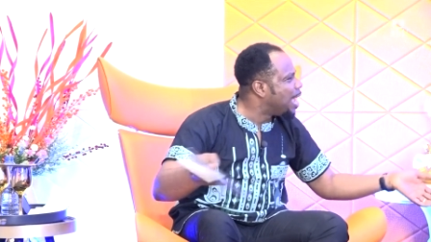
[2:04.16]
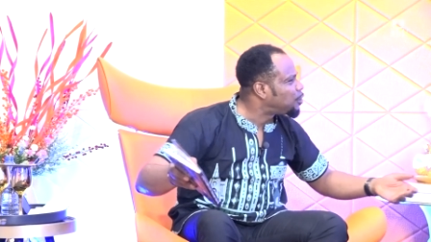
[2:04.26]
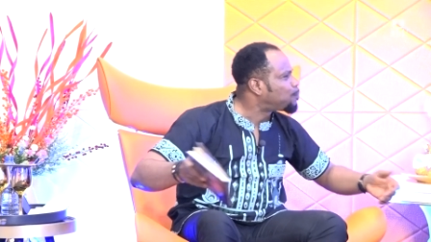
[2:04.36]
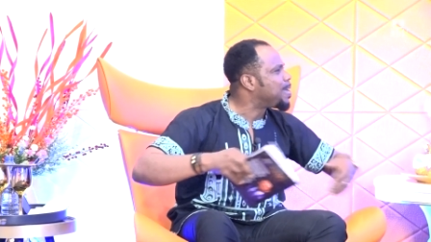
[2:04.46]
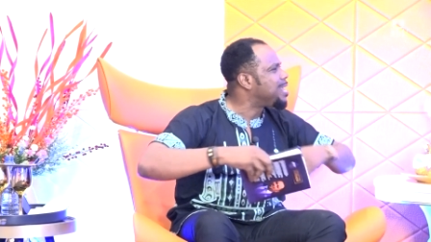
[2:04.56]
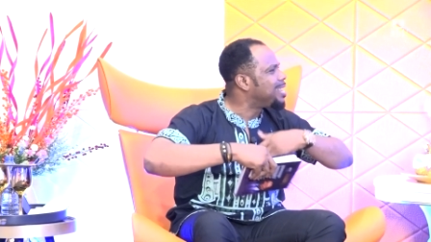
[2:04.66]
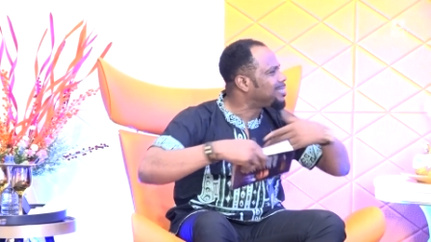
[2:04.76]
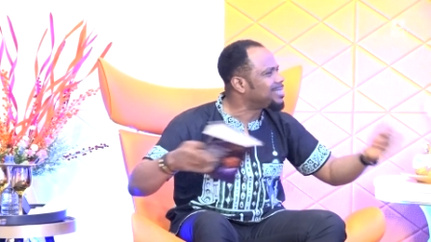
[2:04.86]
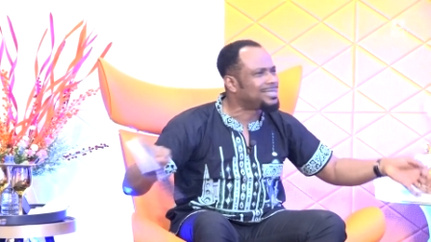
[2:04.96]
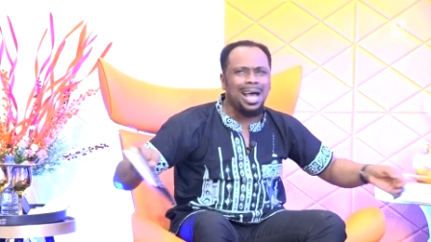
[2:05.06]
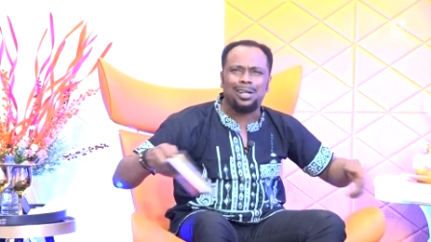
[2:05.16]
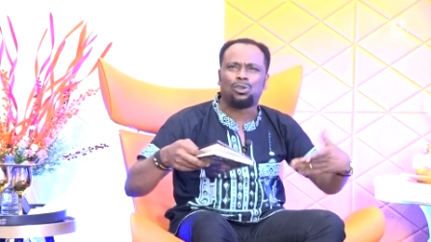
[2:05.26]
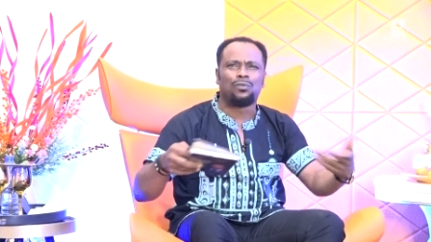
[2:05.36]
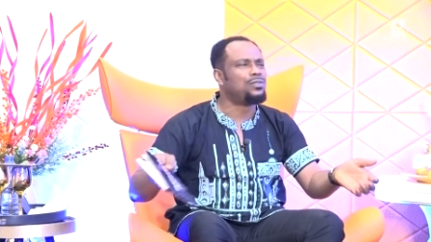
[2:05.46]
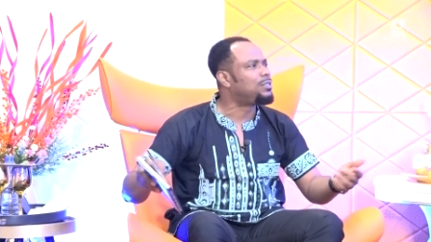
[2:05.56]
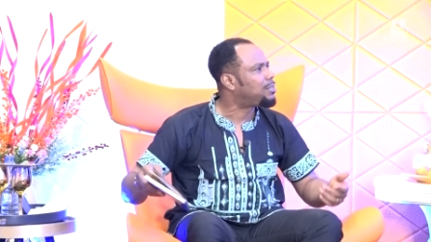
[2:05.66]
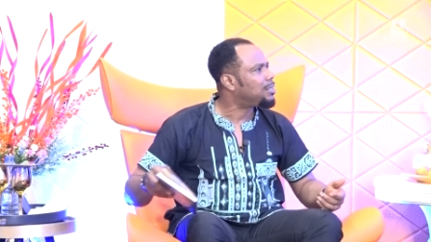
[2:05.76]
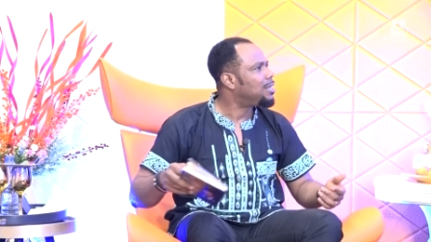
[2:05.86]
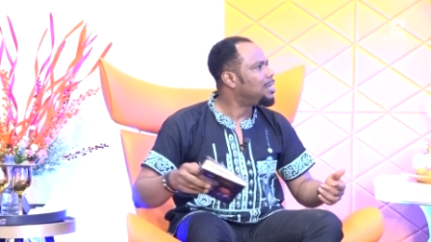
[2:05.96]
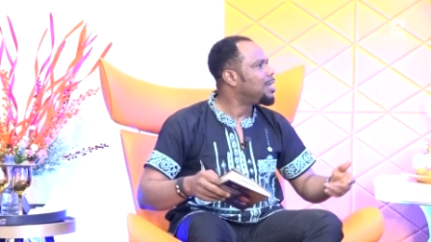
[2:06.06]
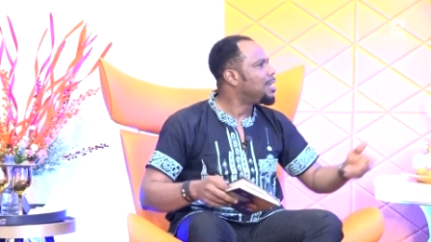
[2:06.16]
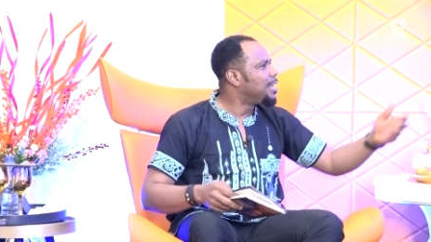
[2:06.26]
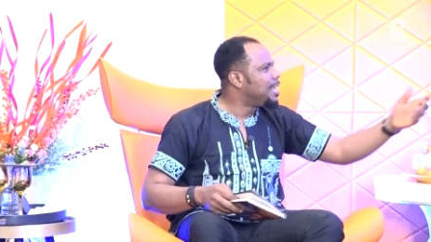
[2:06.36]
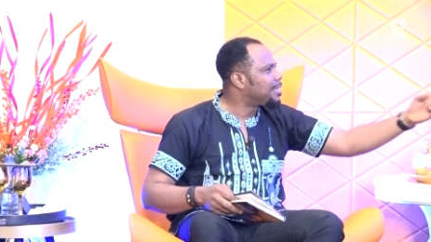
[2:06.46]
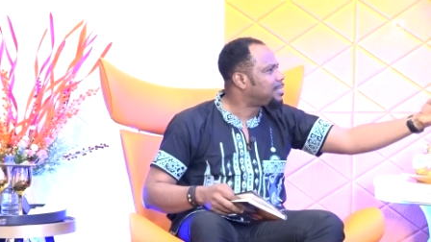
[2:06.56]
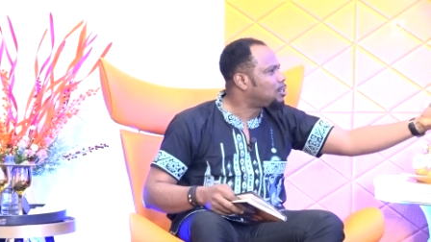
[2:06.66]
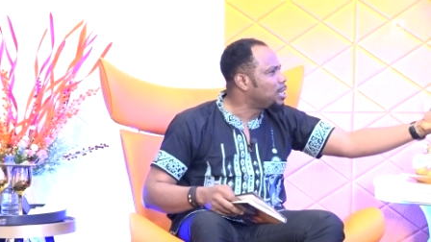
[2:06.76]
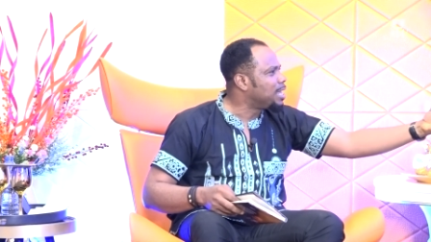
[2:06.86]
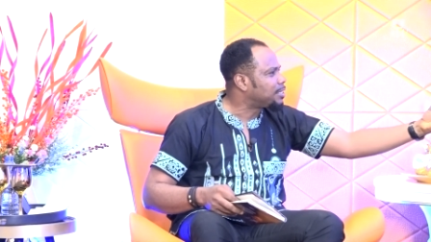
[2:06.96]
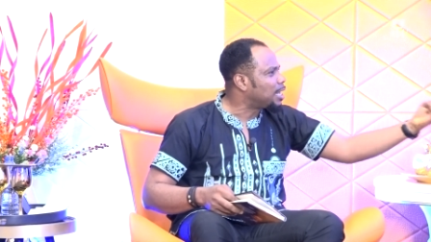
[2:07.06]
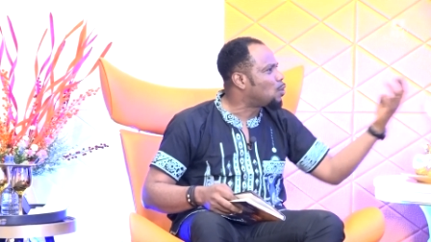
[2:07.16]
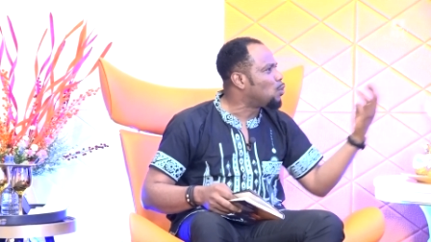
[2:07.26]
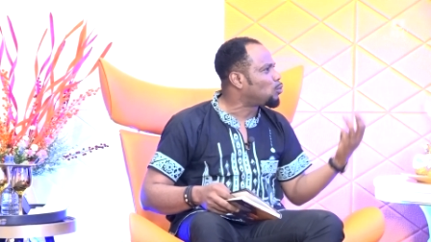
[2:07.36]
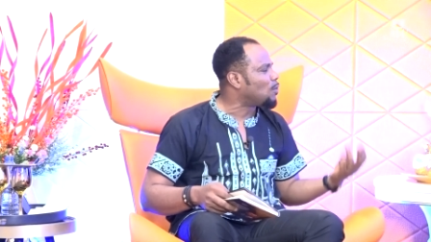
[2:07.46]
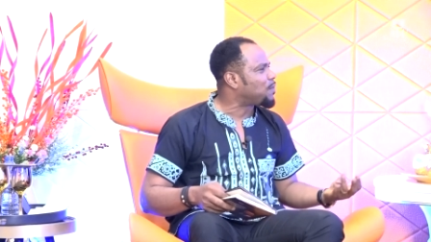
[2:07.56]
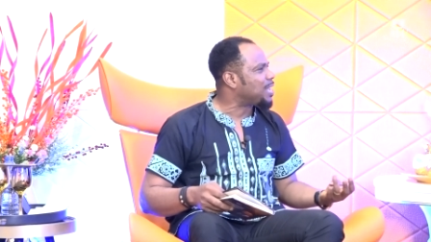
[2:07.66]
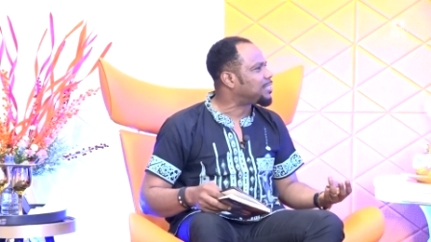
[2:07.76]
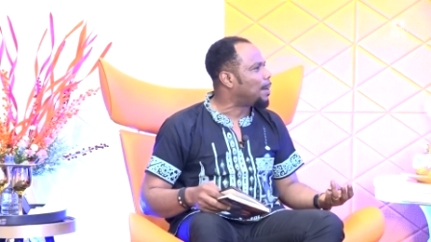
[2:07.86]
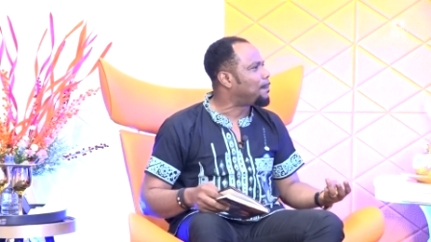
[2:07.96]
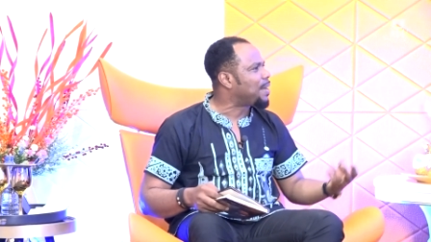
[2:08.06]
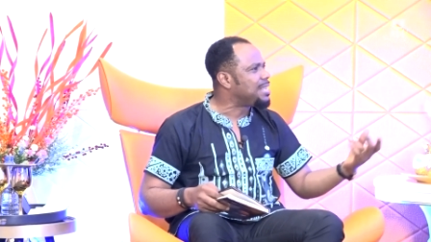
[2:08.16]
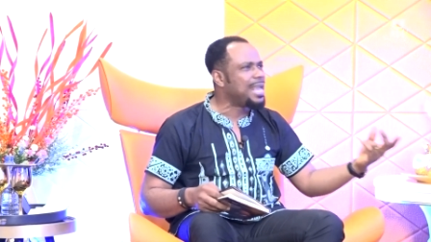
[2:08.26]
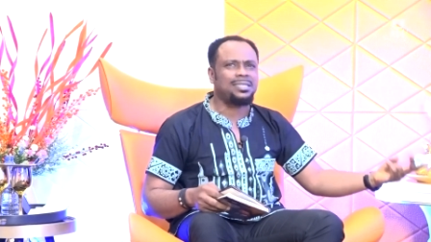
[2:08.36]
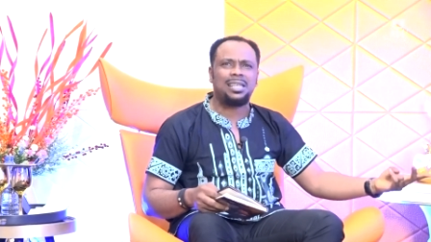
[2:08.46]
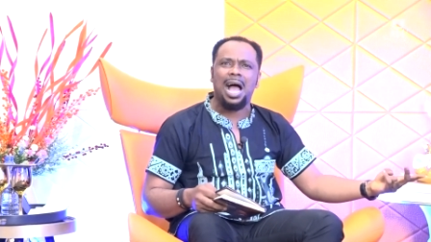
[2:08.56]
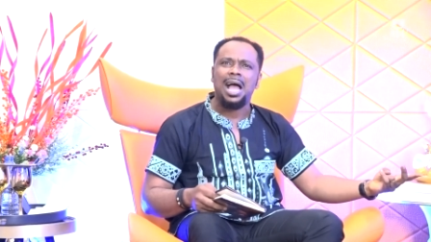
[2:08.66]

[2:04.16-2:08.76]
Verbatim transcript: experiences out of it. Yes, Is, is it good to fast and pray? Yes, yes sir.